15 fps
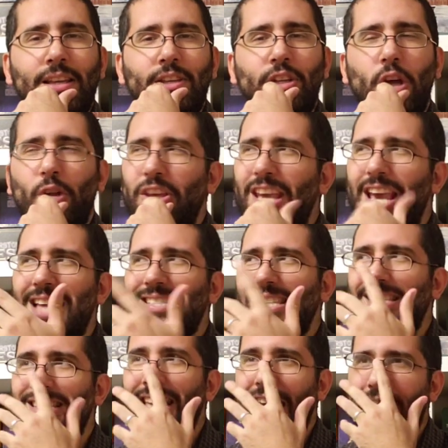you know, he has
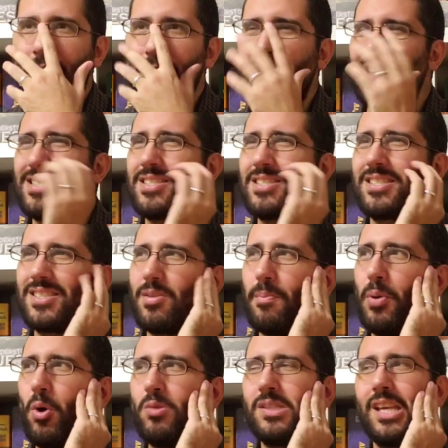this game that's
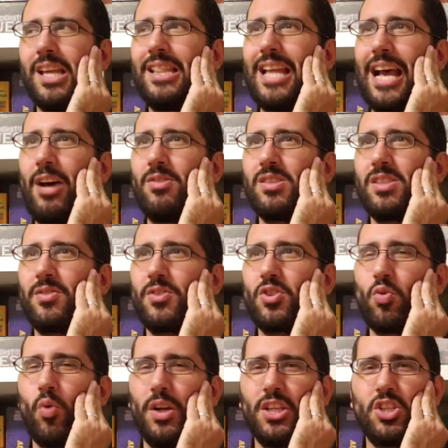supposedly announced for
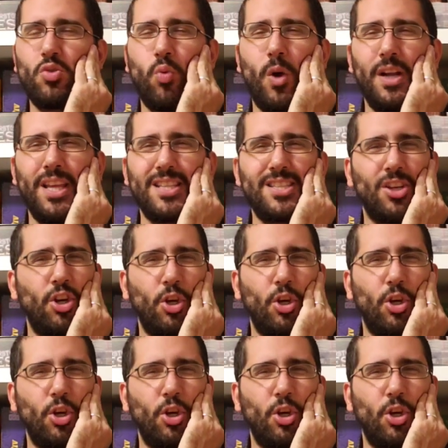2020. It's a